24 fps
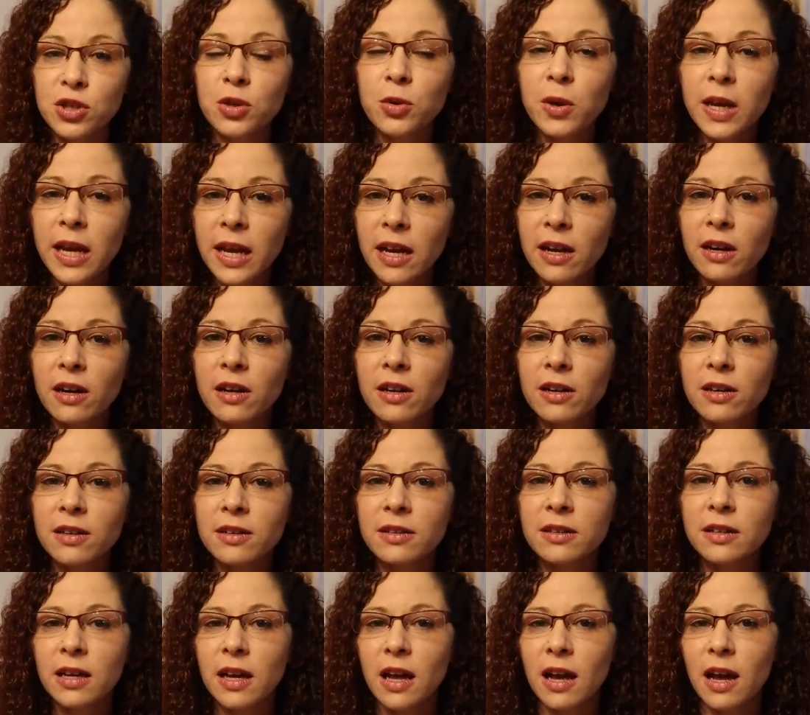new
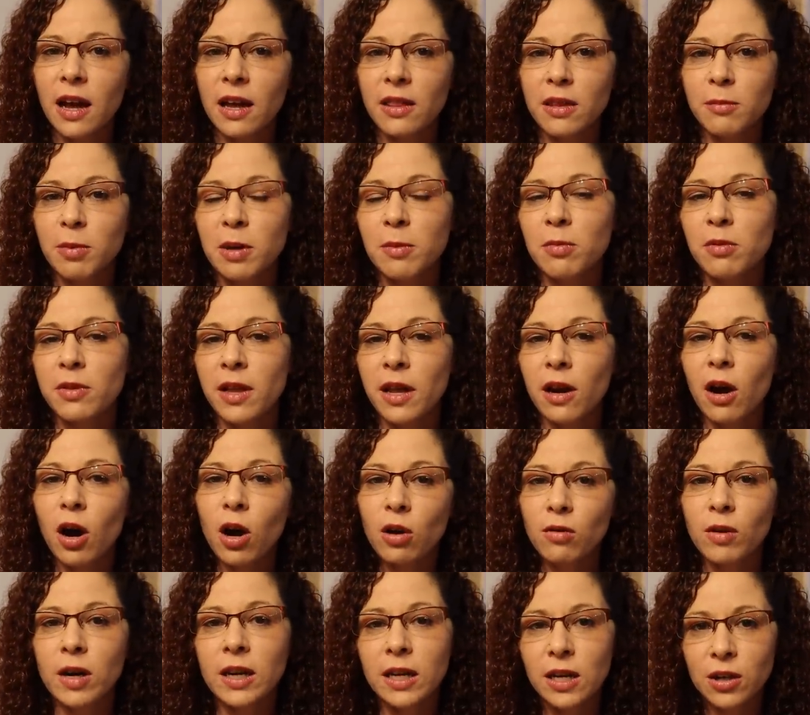here and the people that
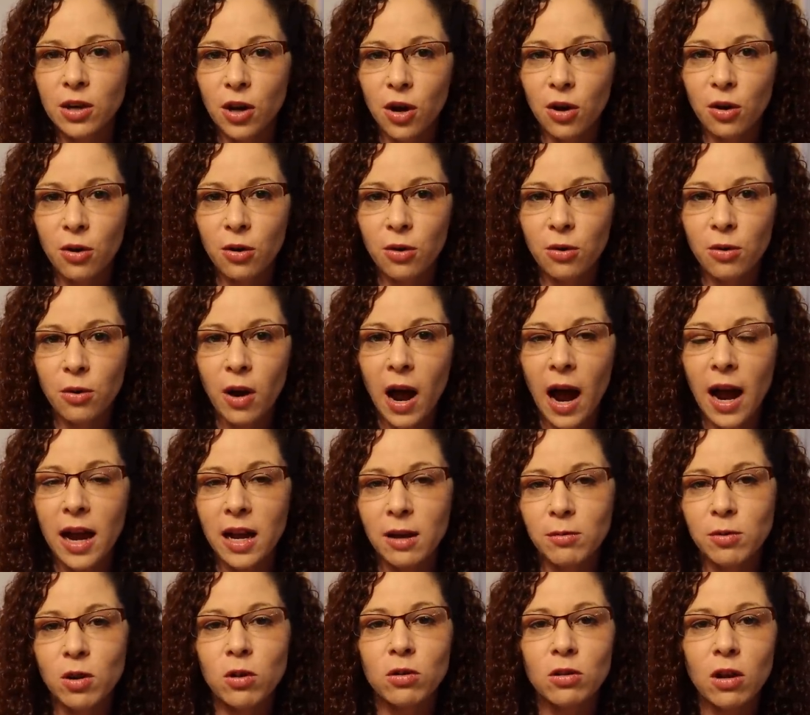already know, I
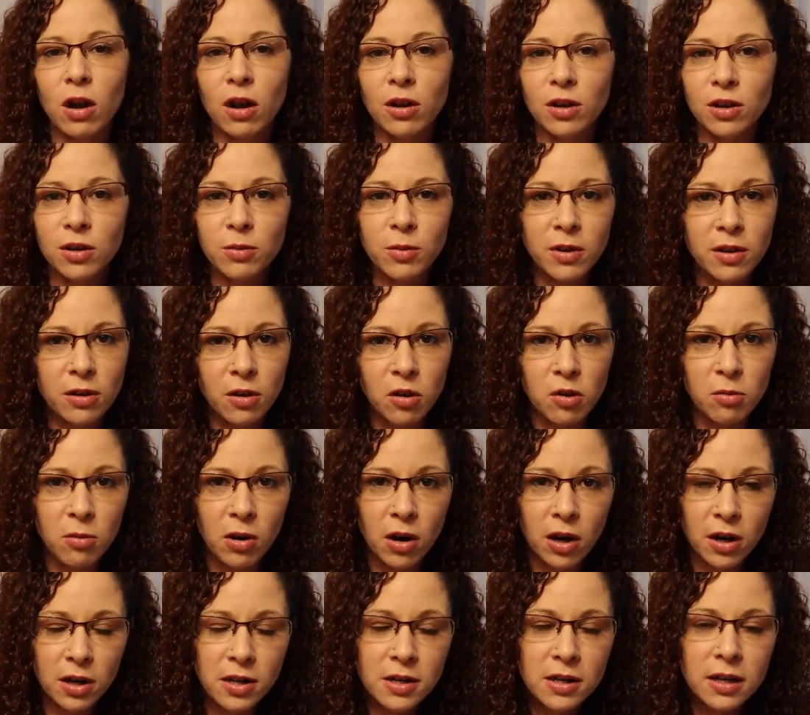am no longer with
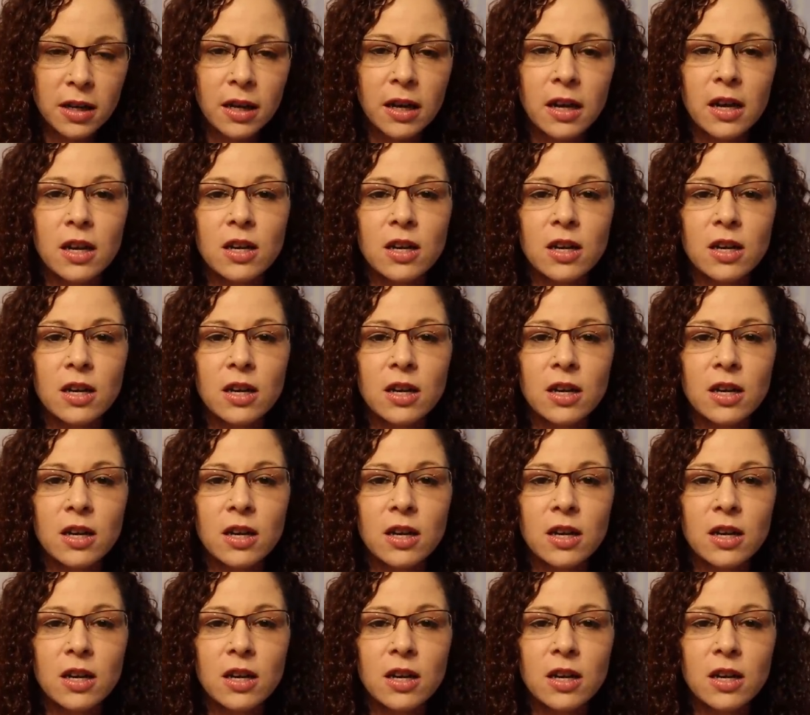Omar.